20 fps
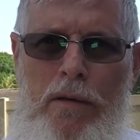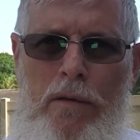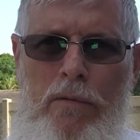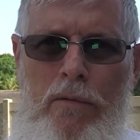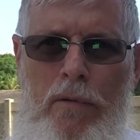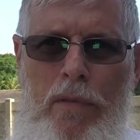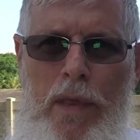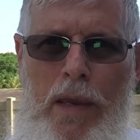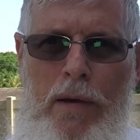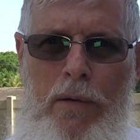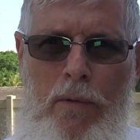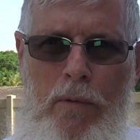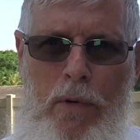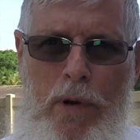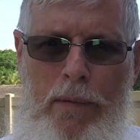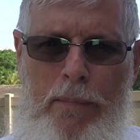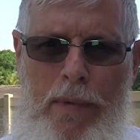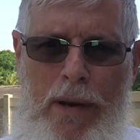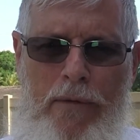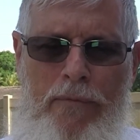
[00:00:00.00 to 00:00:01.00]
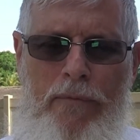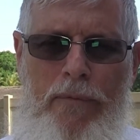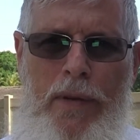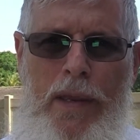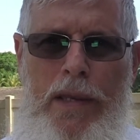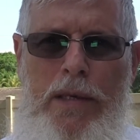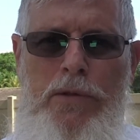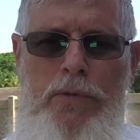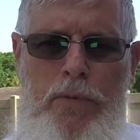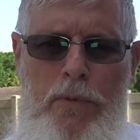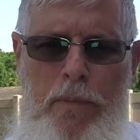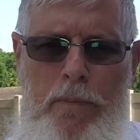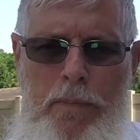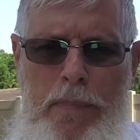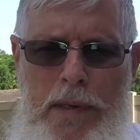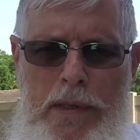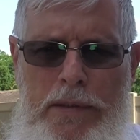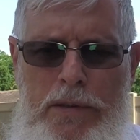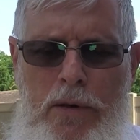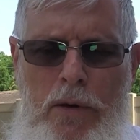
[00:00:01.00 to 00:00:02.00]
But that way my face won't
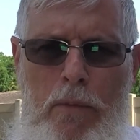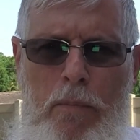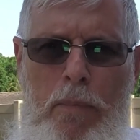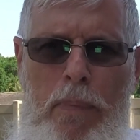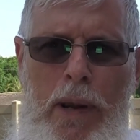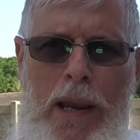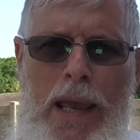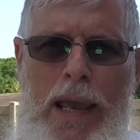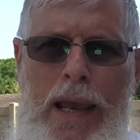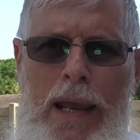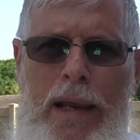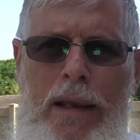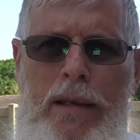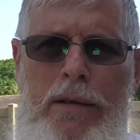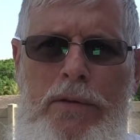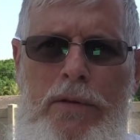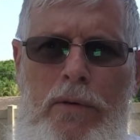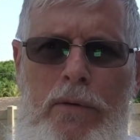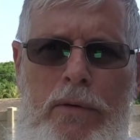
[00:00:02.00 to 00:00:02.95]
be so black, so